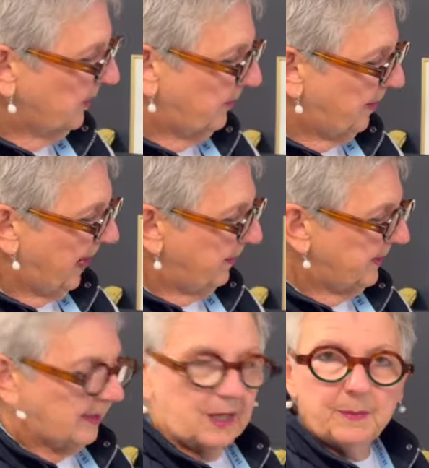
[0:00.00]
of papers
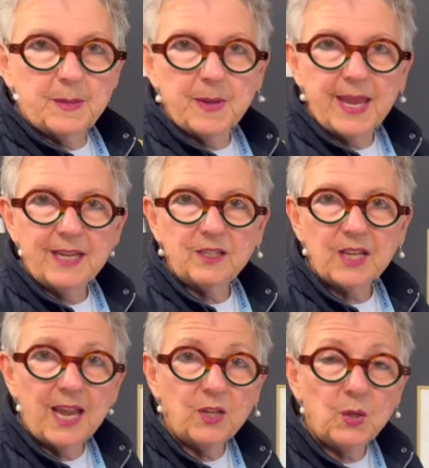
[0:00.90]
that can be made
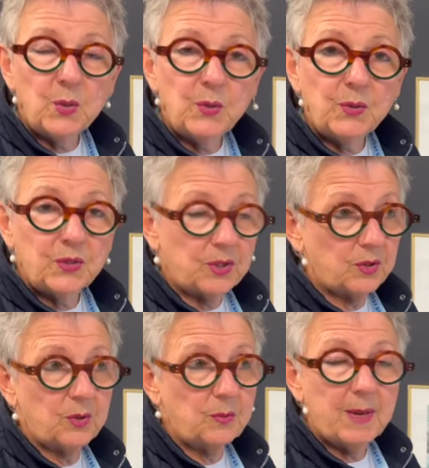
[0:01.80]
and used
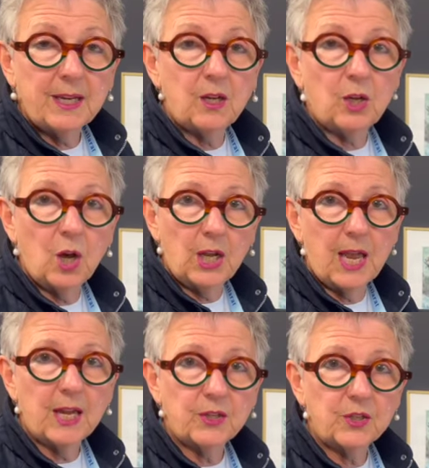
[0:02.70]
to make
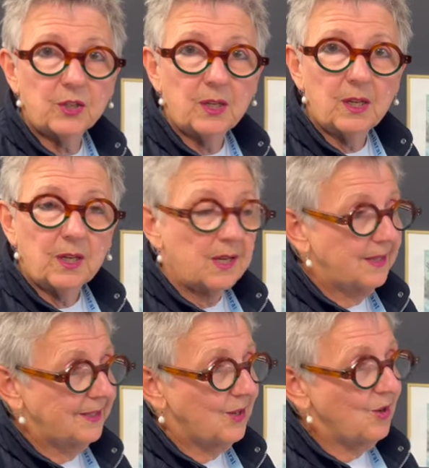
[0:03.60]
collage.
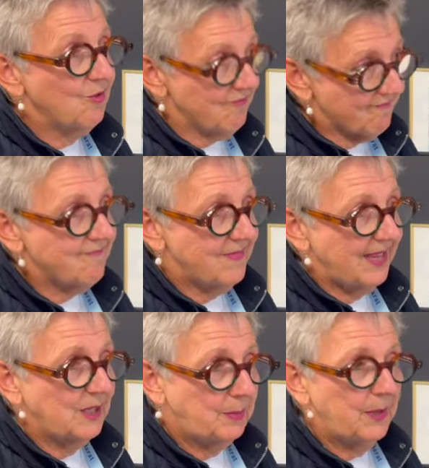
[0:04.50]
So
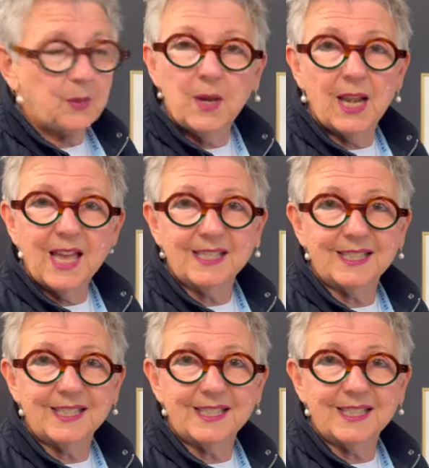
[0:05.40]
that's pretty well us,